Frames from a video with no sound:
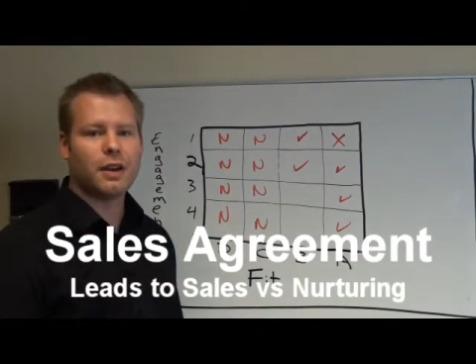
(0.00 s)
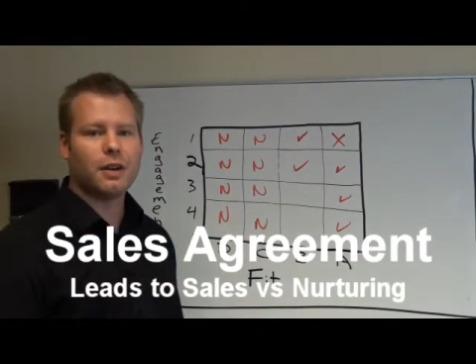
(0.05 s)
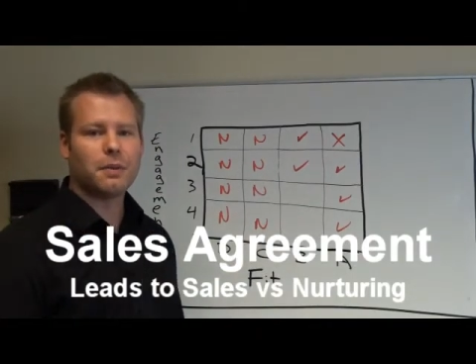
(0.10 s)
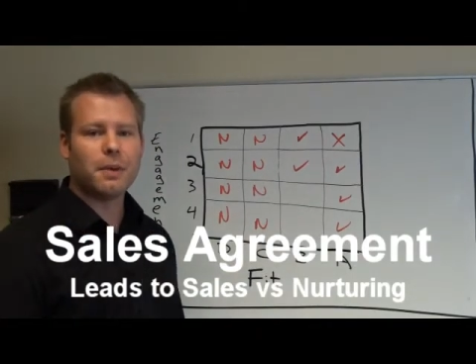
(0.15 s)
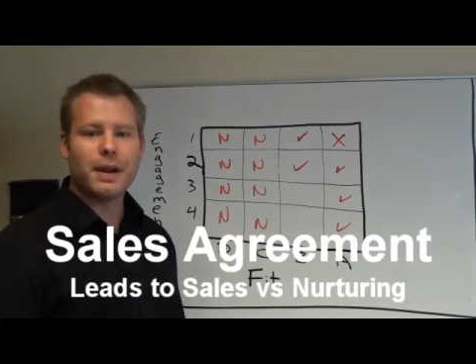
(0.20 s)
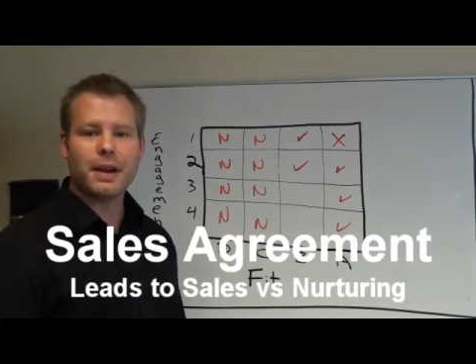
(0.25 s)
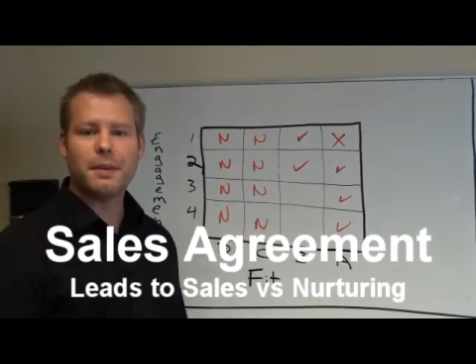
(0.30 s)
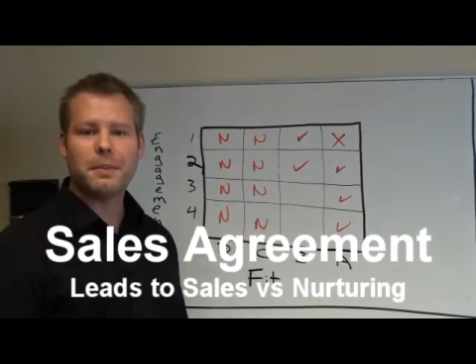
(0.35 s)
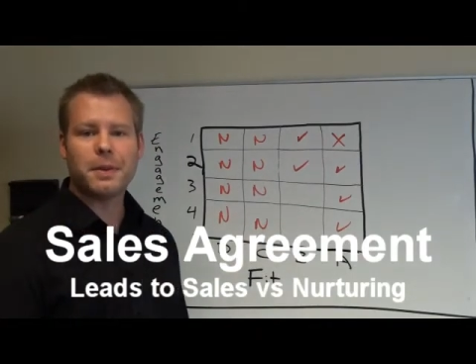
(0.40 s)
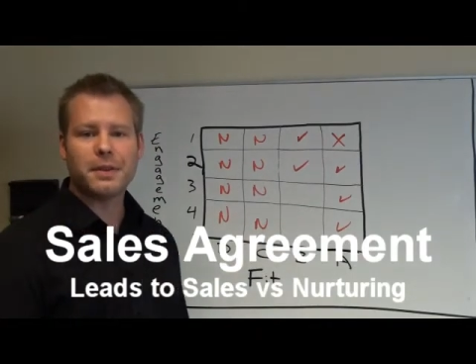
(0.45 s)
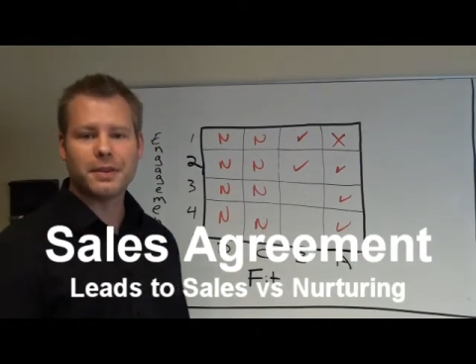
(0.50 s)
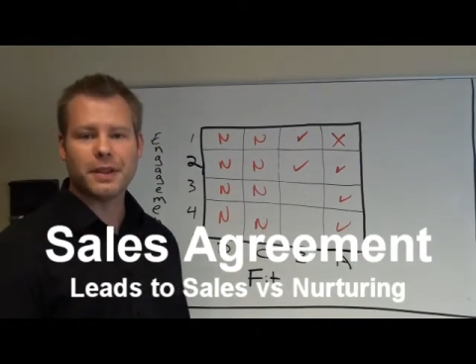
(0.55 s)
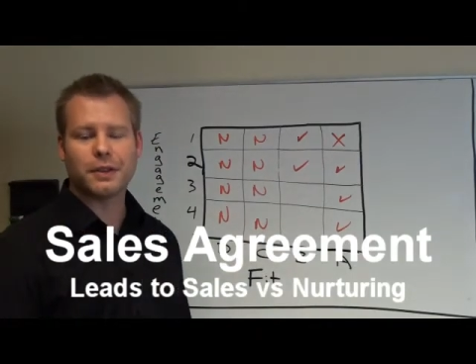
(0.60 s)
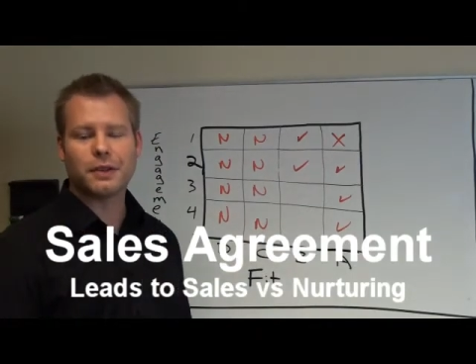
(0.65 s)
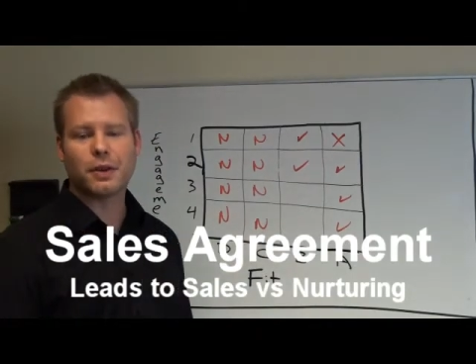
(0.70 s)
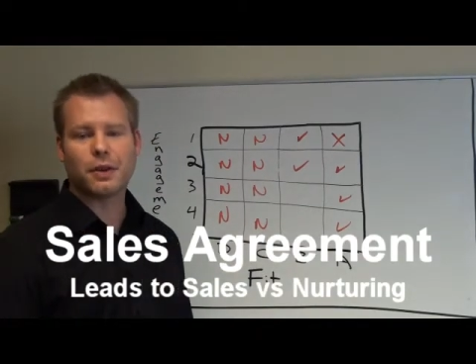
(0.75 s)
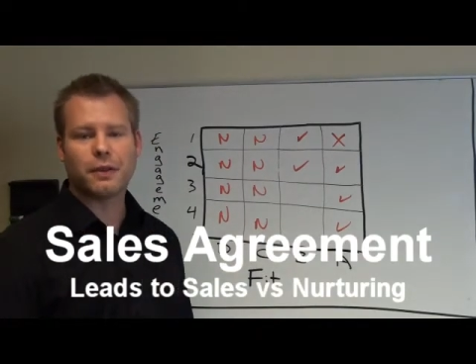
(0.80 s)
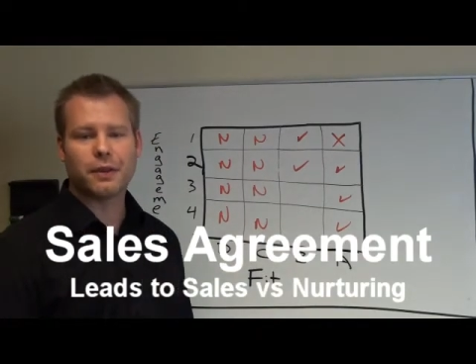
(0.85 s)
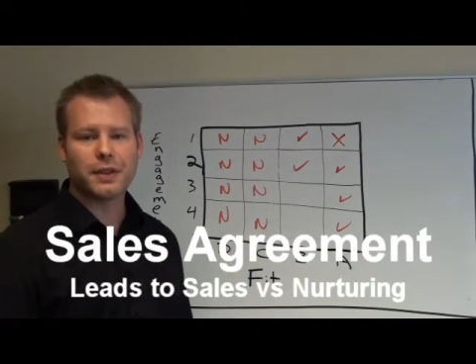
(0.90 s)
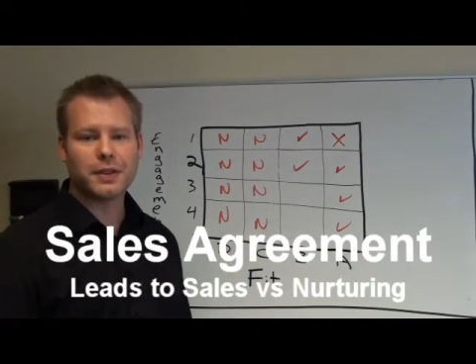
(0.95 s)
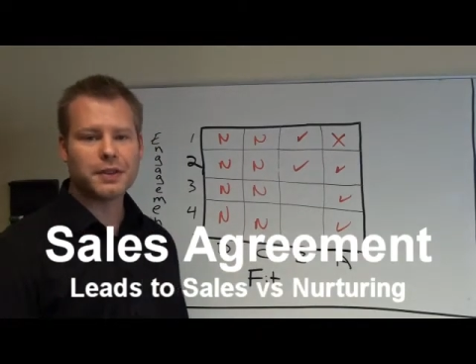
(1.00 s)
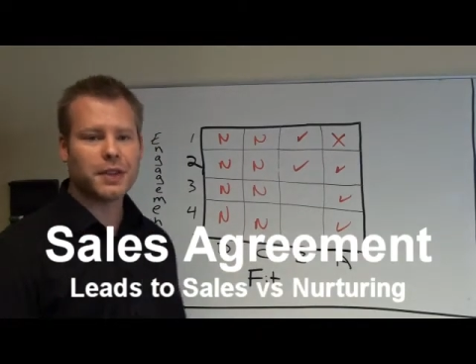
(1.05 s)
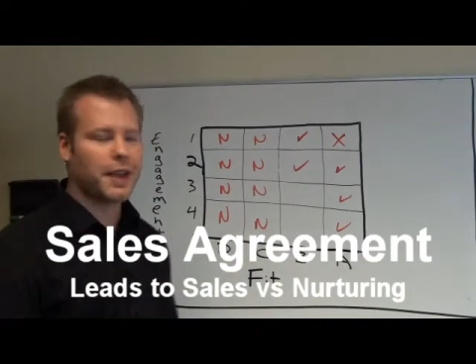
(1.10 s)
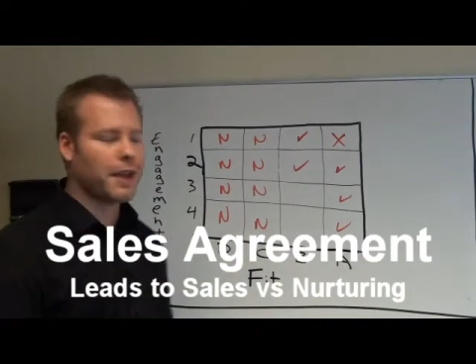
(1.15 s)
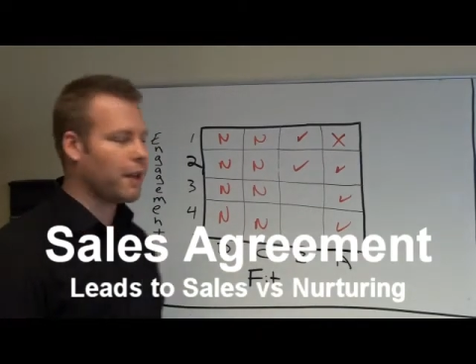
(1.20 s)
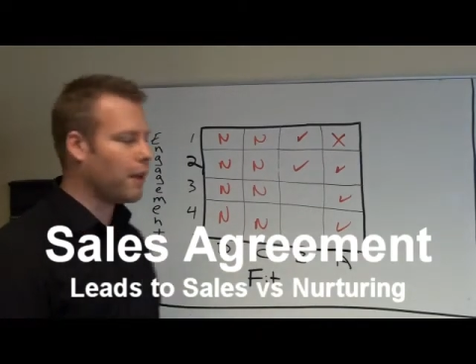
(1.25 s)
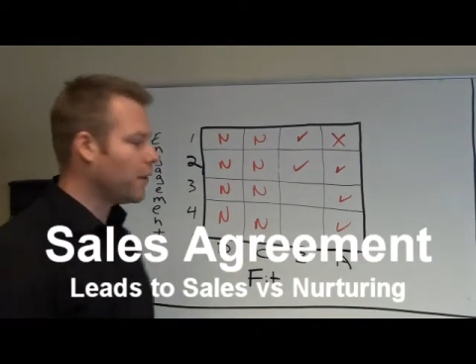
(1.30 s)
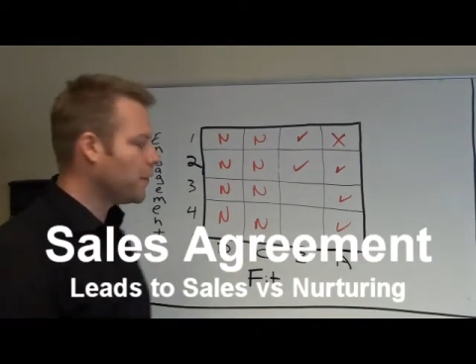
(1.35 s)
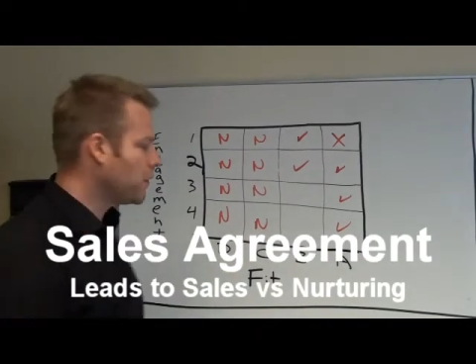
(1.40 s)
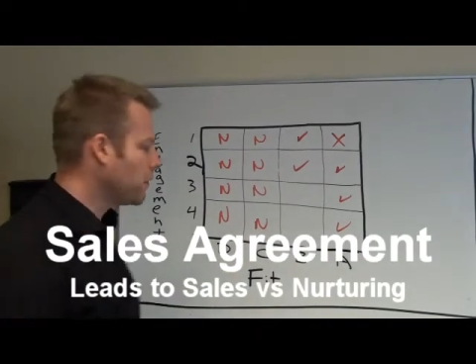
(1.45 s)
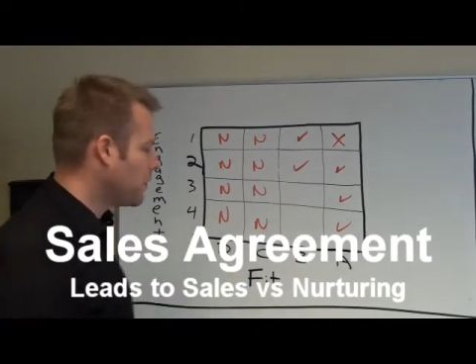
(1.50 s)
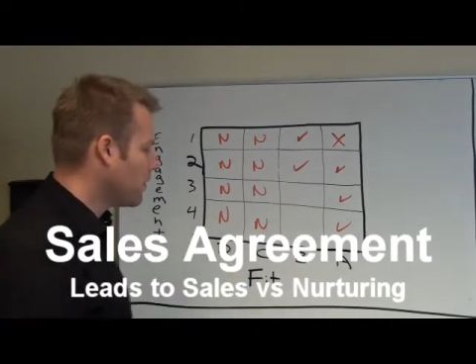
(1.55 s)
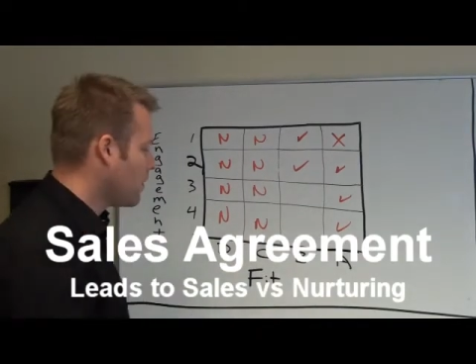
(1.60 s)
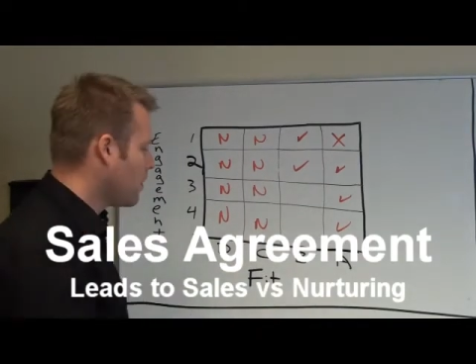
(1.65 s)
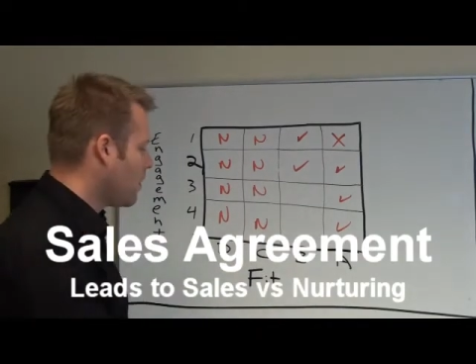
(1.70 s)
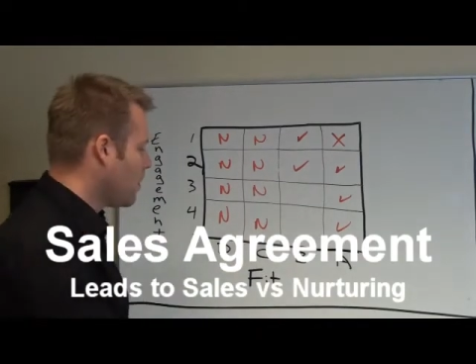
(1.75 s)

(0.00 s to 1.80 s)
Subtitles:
are ready to be sent over to sales,